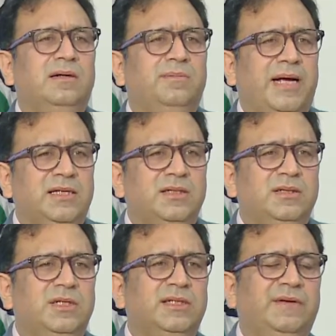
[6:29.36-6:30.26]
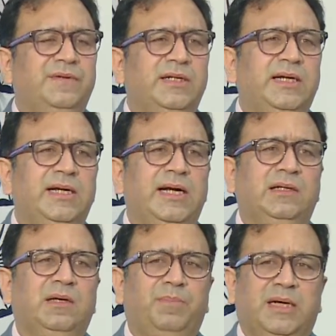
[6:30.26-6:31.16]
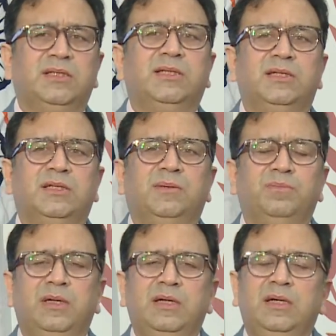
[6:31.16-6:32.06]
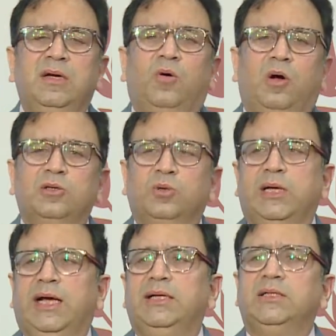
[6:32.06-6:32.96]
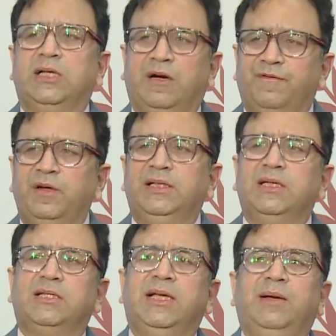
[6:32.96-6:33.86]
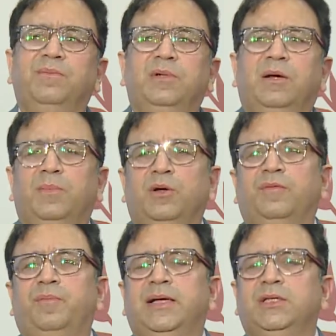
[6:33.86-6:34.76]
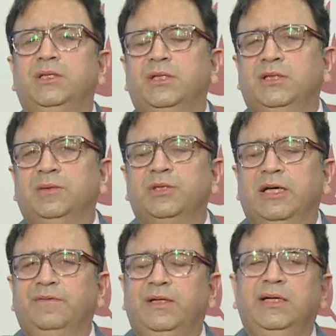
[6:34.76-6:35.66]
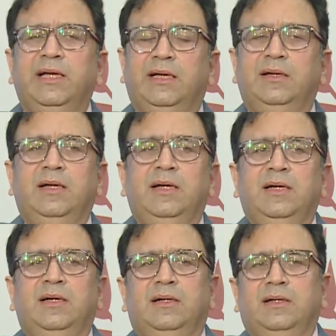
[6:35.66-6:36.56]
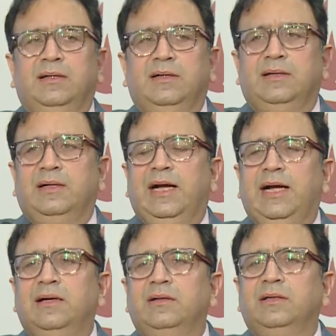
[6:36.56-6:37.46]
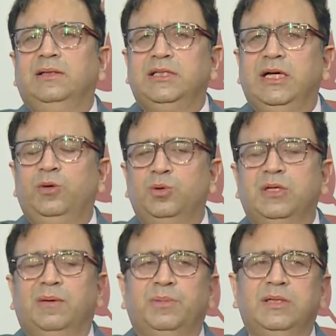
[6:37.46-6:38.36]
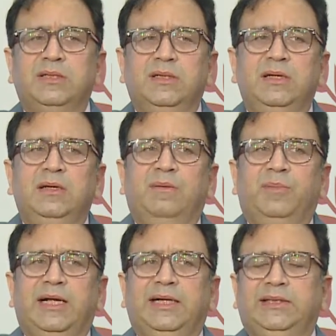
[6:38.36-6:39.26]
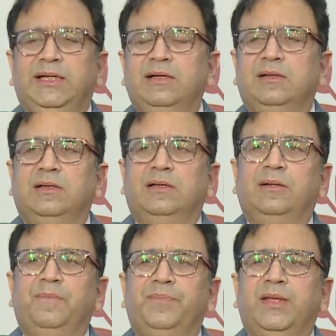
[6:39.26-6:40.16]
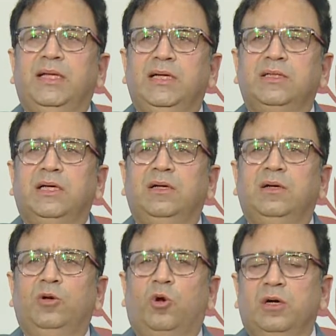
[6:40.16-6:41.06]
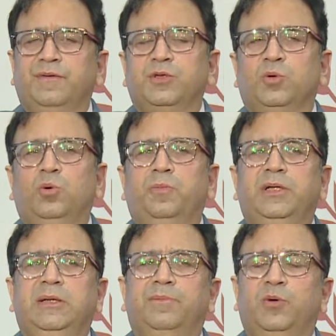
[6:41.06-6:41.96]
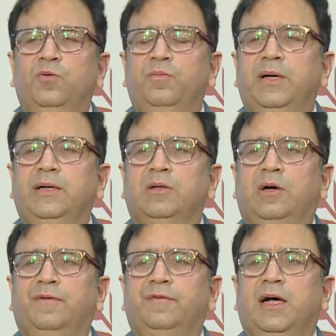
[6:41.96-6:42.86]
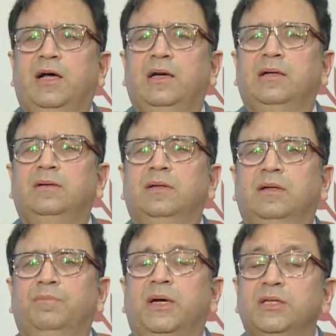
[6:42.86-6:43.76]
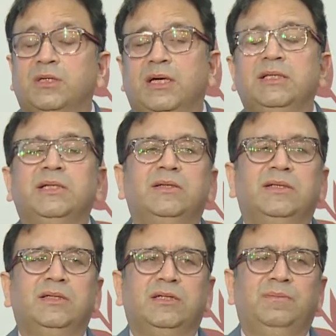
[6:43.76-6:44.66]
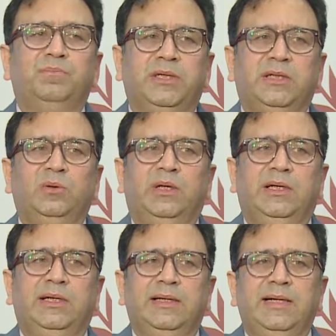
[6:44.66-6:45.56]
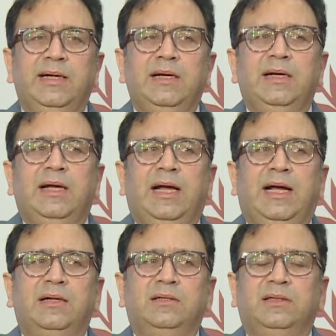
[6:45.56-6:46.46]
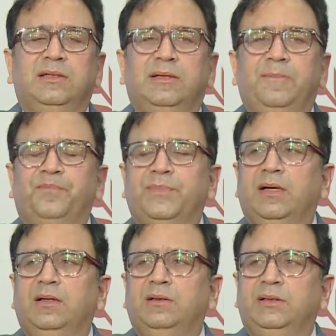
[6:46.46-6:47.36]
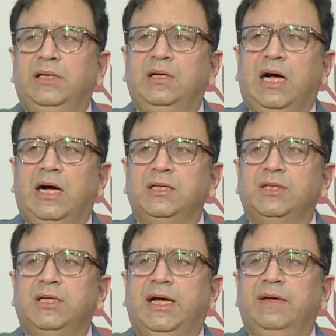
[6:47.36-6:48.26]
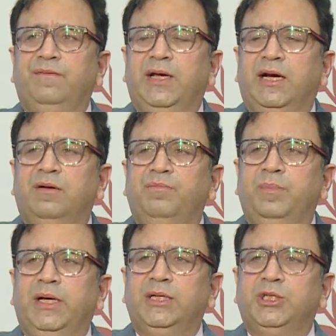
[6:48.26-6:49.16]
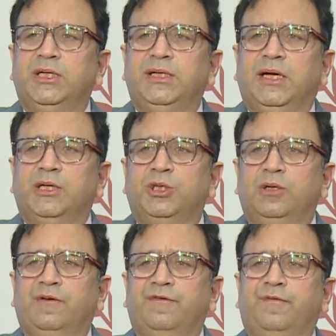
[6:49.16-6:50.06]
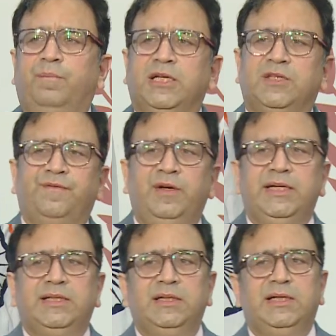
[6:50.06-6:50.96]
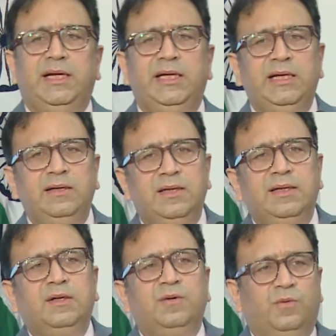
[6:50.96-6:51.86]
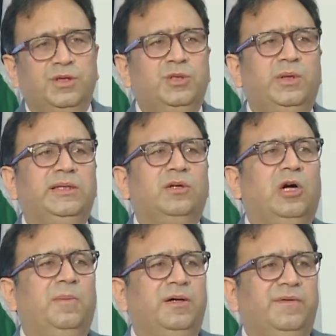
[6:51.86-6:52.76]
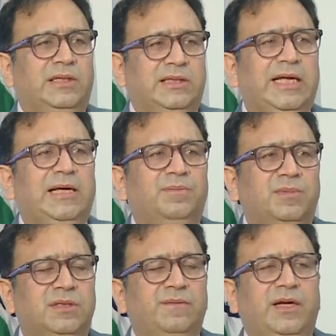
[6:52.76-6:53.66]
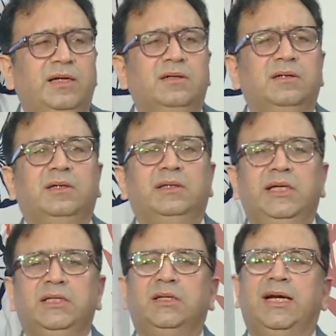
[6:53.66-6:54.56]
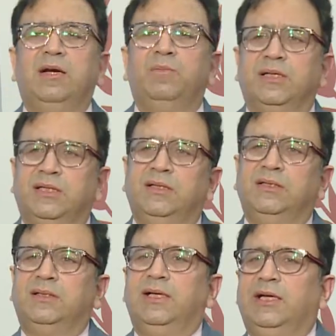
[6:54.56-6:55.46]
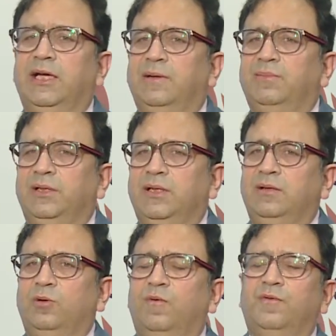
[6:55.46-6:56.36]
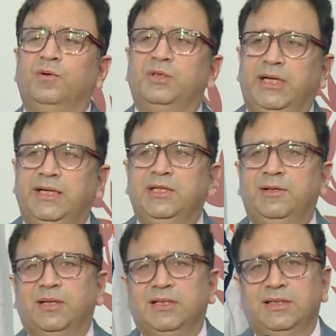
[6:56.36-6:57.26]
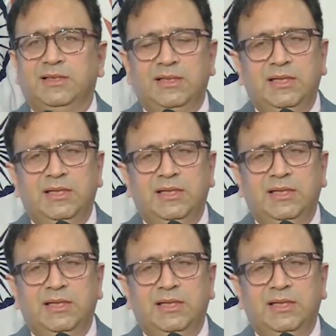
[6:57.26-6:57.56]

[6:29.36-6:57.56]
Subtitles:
passengers every day, and the bus system also carries roughly the same number of passenger trips every day. And these are huge numbers, but I think there is a lot of scope in improvement of our bus transit system particularly. And the last time we had a major induction of bus fleet in Delhi was during the Commonwealth Games, when these red buses, they came, the low floor CNG buses.